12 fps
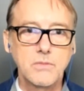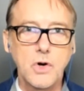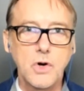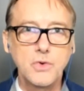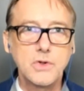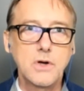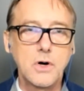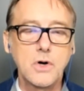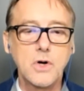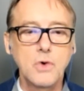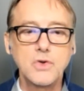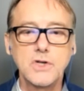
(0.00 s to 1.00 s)
her
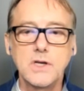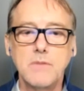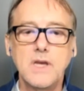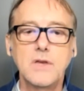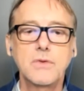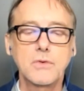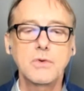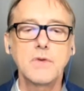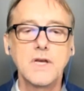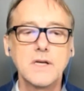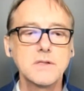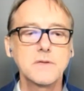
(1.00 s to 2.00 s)
coaching me through
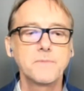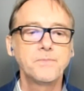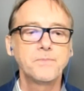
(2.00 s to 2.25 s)
this.